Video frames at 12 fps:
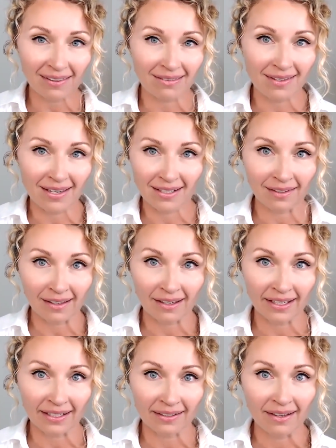thin
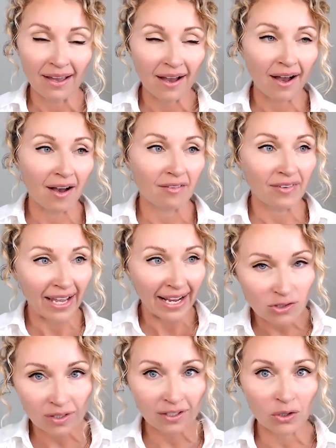line of
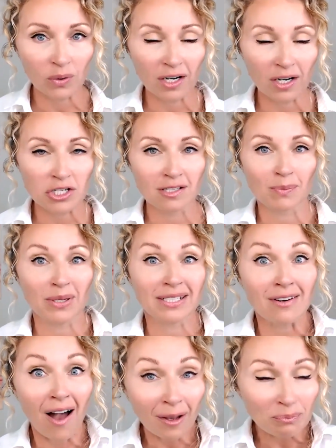answering their questions, but
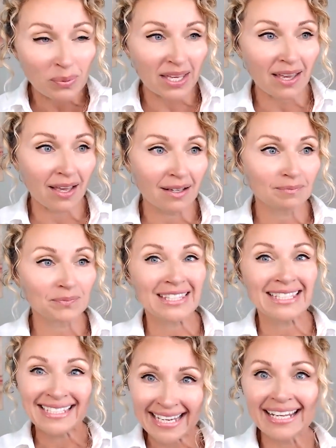not being
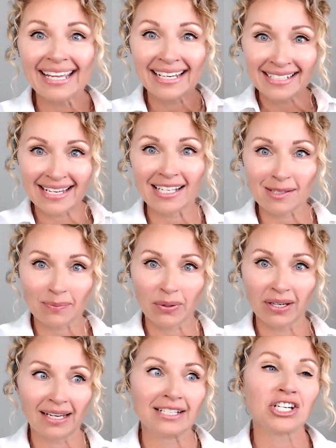needy and
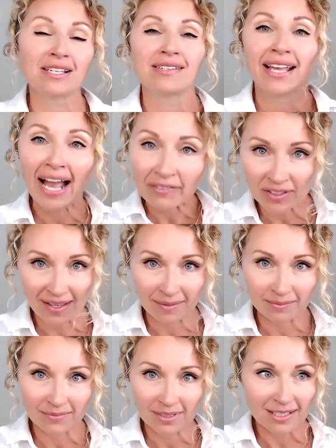desperate and chasing after them.
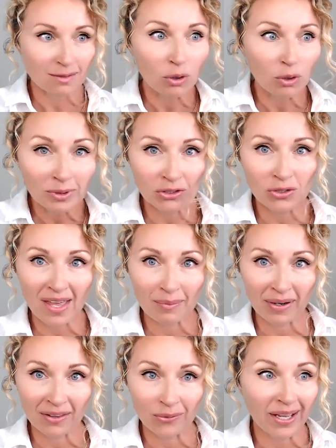Because the moment you do that,
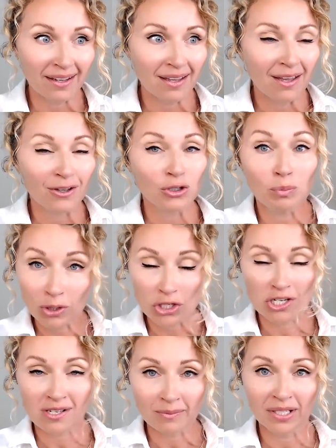by the way, you push
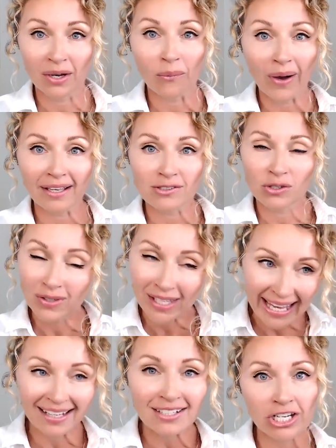somebody away. So you
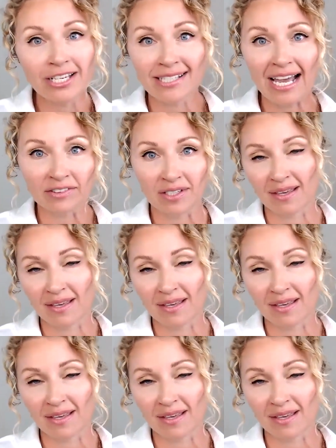can't chase after